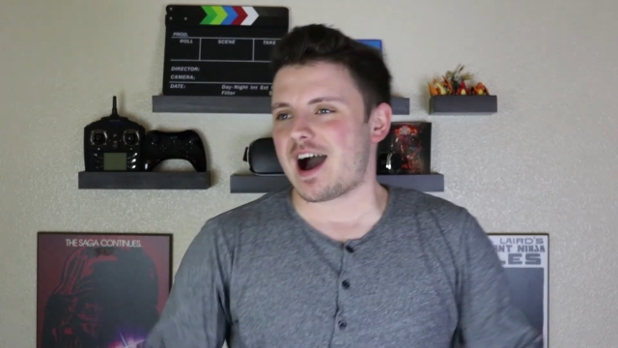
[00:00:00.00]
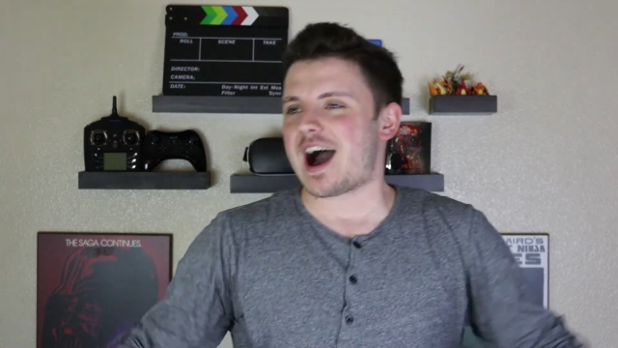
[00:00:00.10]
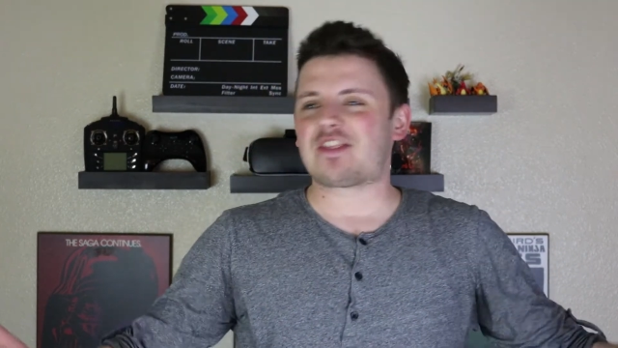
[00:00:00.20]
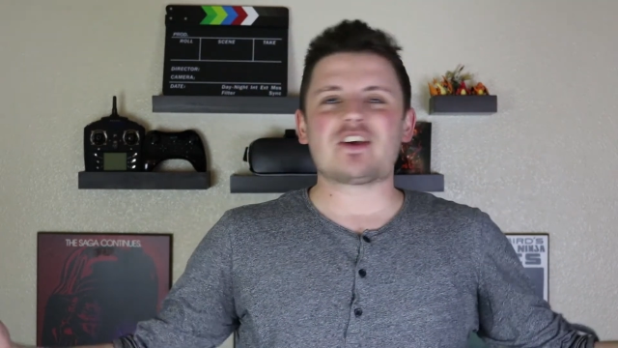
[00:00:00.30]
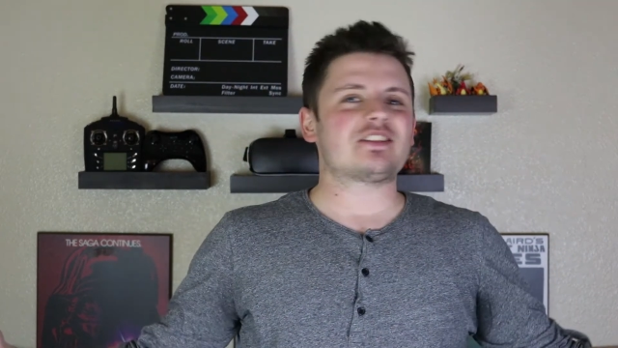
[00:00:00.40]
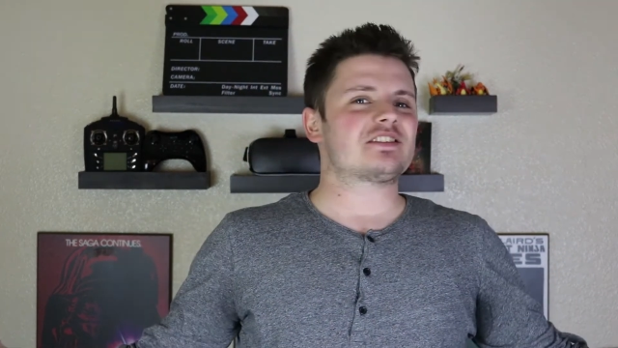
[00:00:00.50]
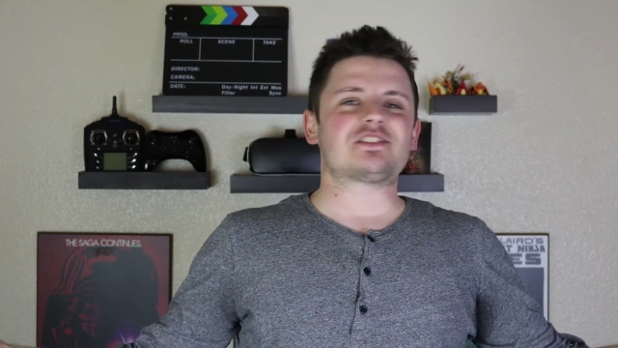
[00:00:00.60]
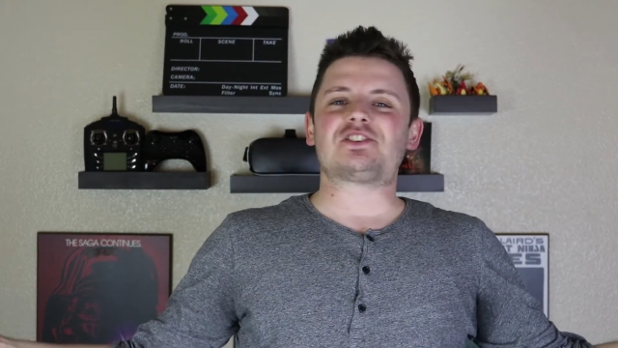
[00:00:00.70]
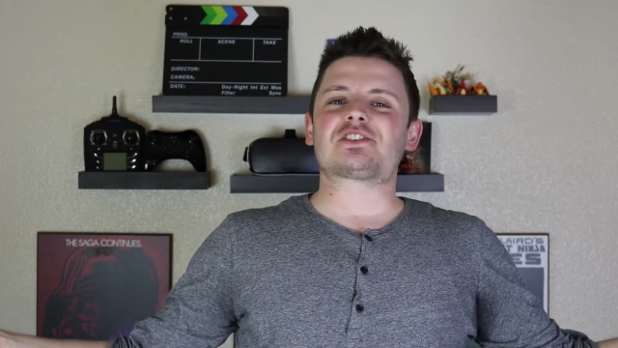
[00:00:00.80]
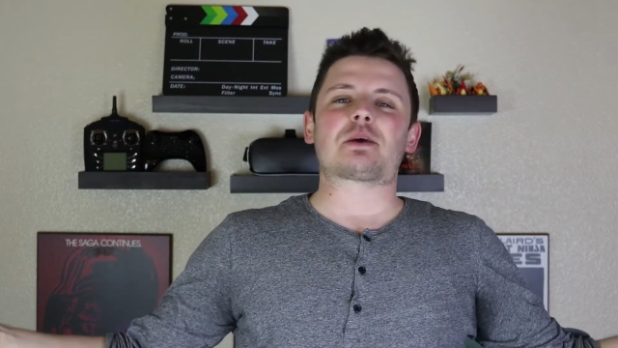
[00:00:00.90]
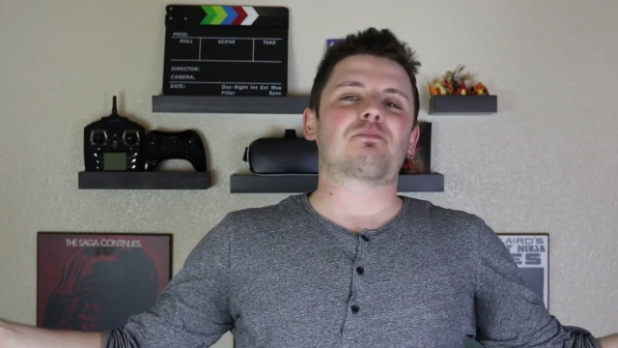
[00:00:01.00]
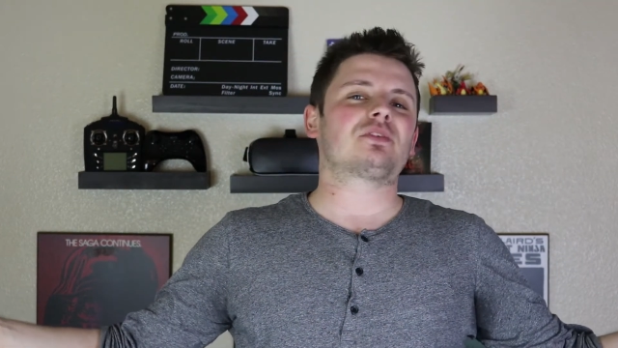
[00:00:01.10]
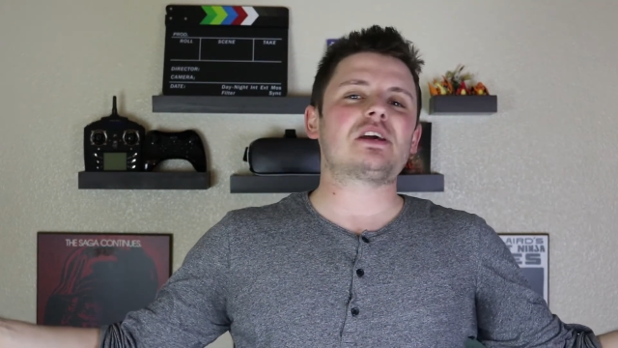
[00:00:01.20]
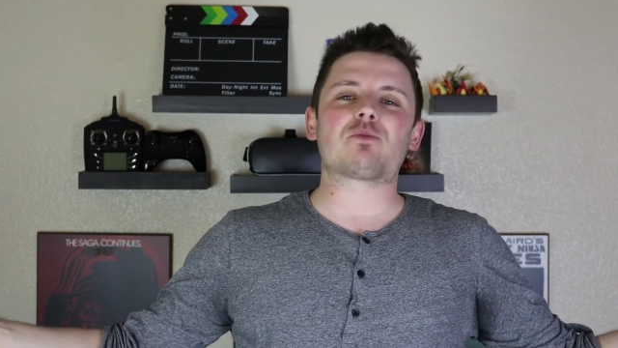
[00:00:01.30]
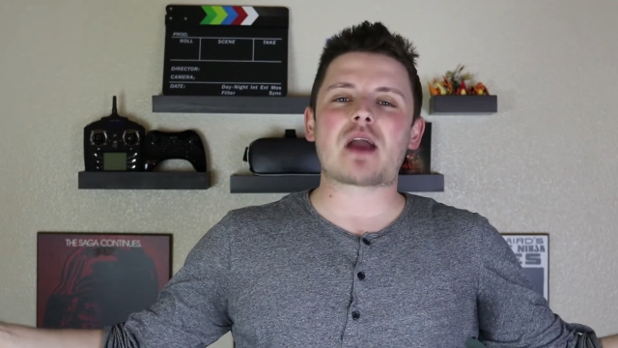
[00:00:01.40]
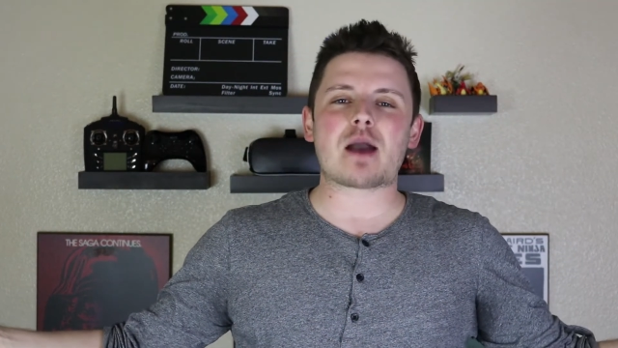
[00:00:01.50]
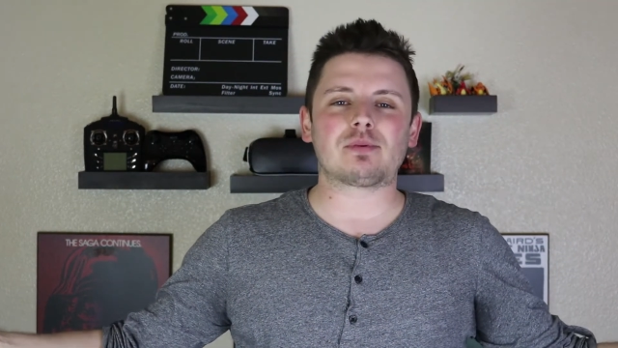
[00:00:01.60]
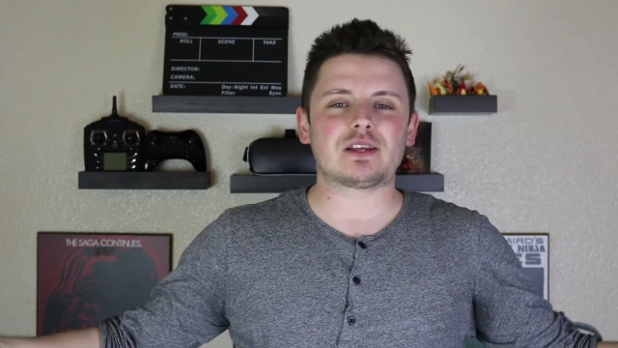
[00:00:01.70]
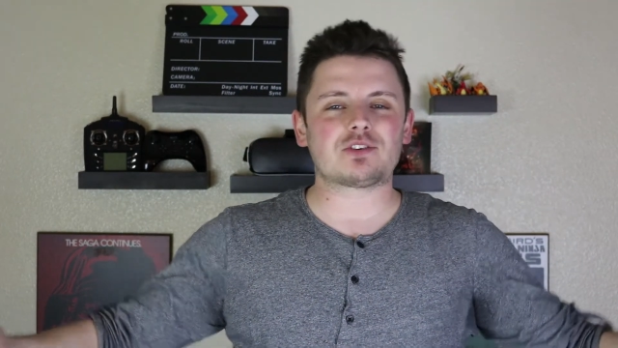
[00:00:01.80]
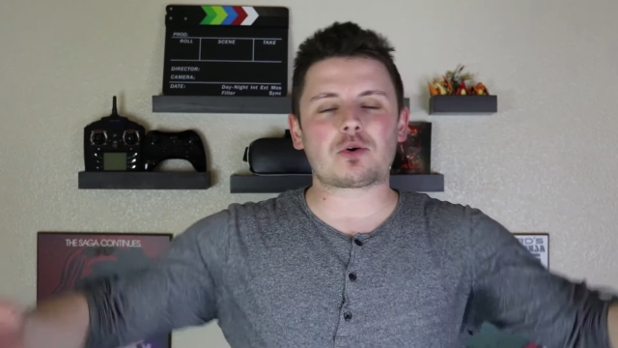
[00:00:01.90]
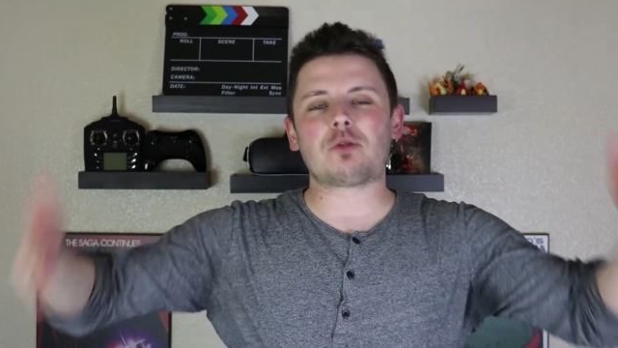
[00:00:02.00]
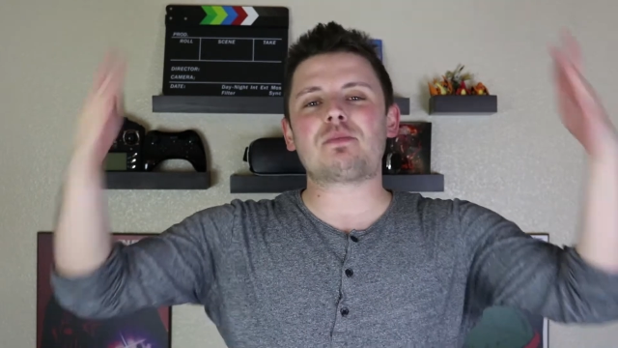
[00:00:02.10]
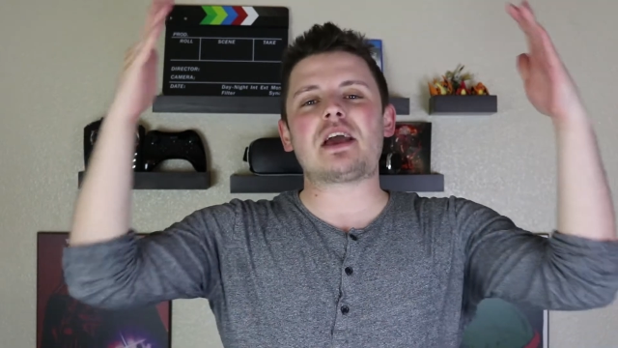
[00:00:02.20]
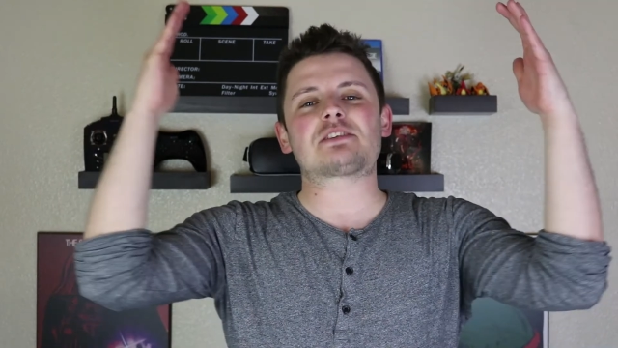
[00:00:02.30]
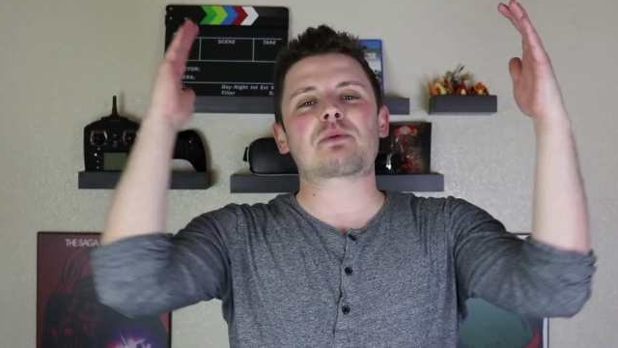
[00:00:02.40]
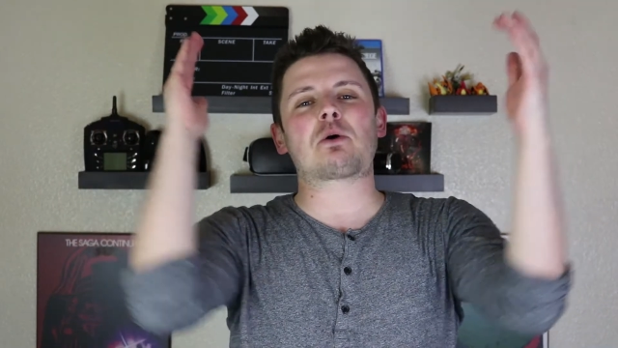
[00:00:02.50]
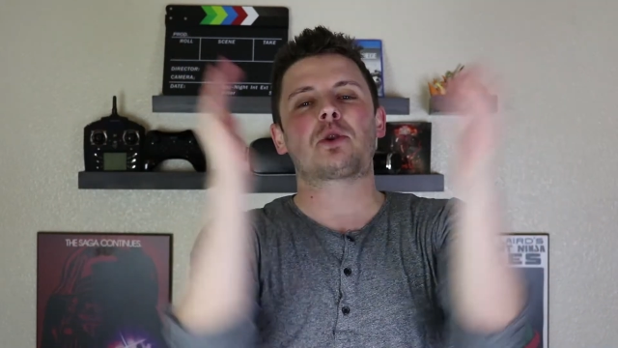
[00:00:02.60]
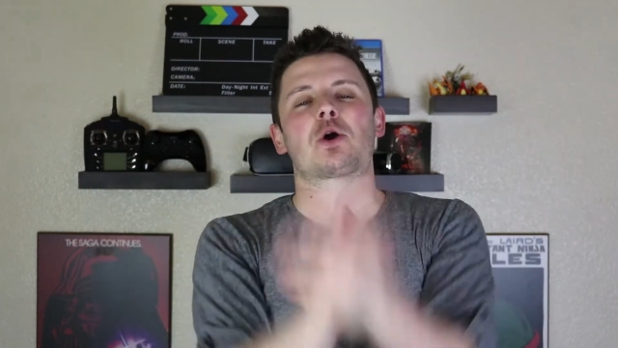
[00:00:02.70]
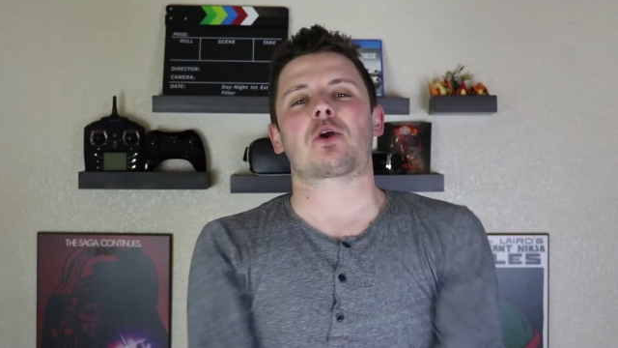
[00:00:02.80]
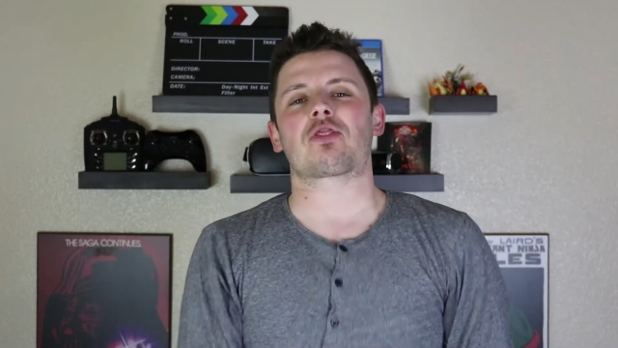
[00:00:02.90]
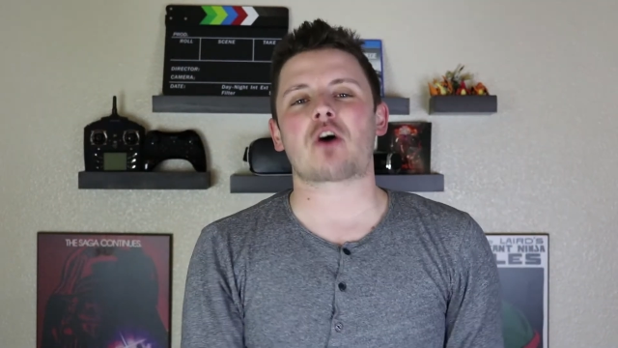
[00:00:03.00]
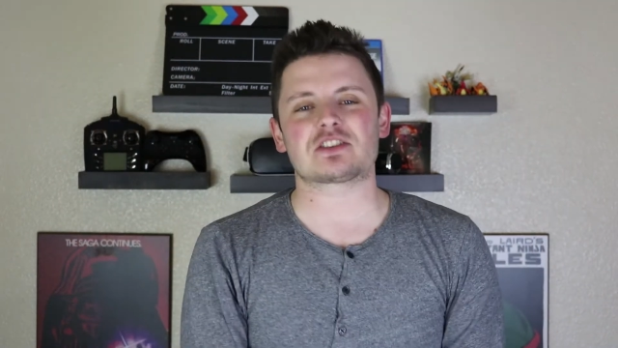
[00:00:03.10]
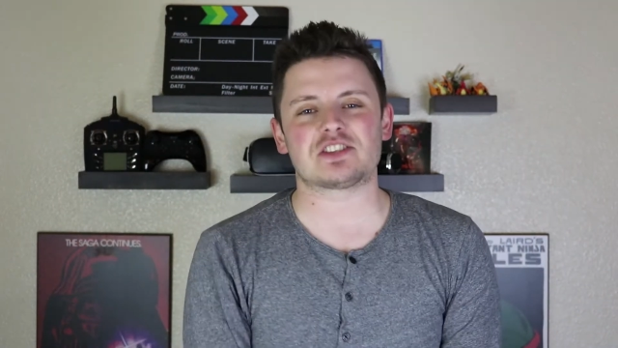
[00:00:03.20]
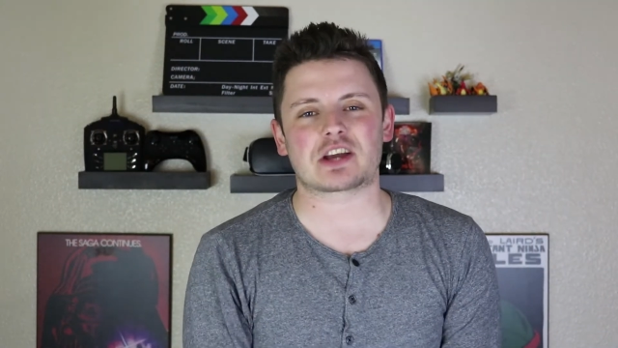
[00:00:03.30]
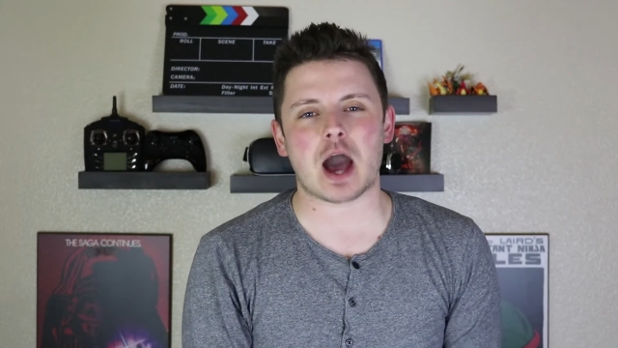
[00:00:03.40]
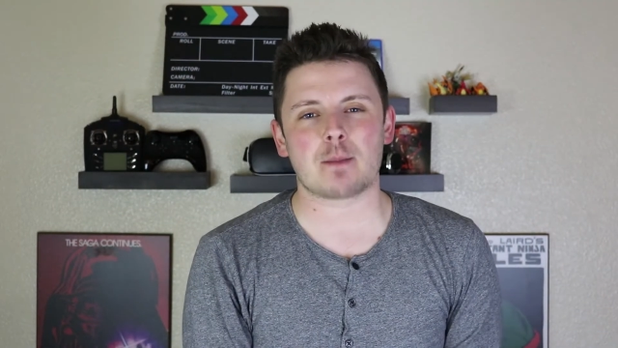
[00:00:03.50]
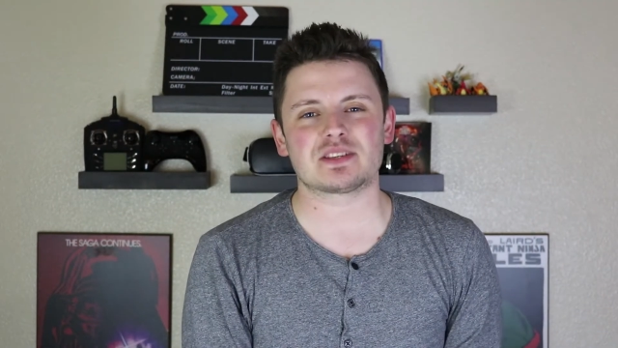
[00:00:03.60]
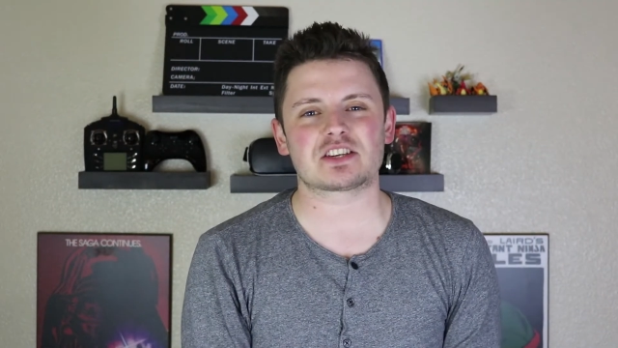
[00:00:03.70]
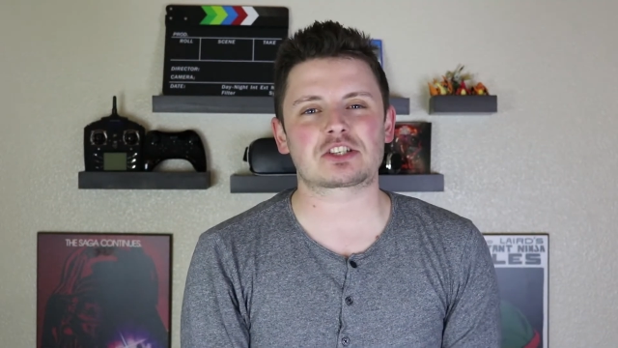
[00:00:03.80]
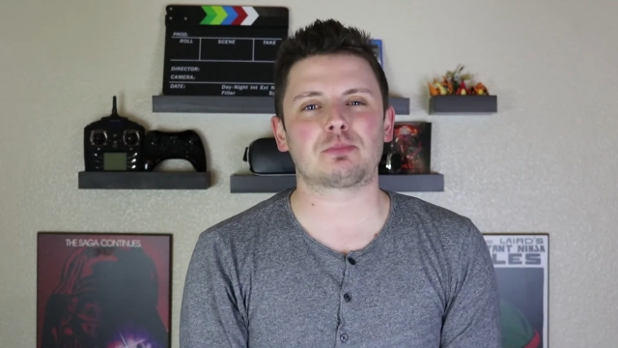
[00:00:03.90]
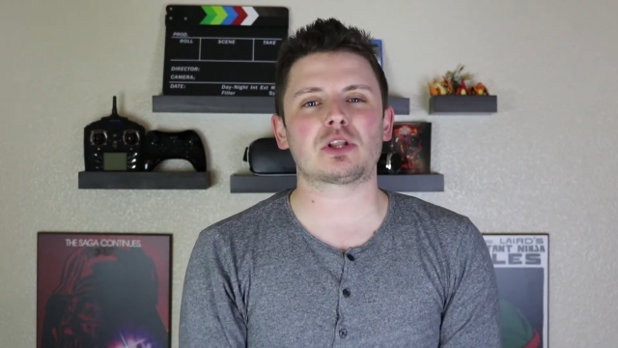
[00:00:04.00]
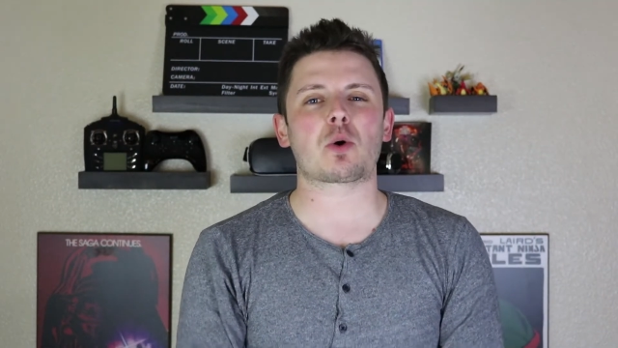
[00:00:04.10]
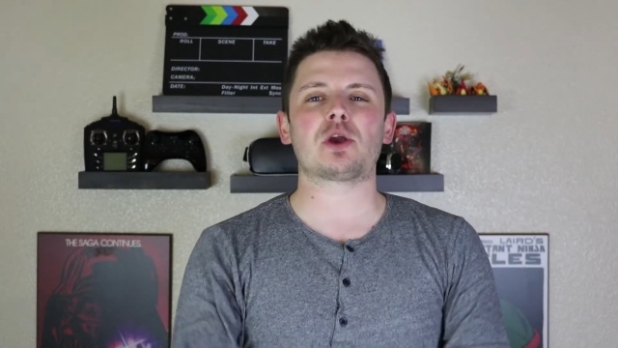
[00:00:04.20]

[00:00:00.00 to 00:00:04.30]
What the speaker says: I think this is just complete rambling, total BS, but I want to know your thoughts in the comment section below.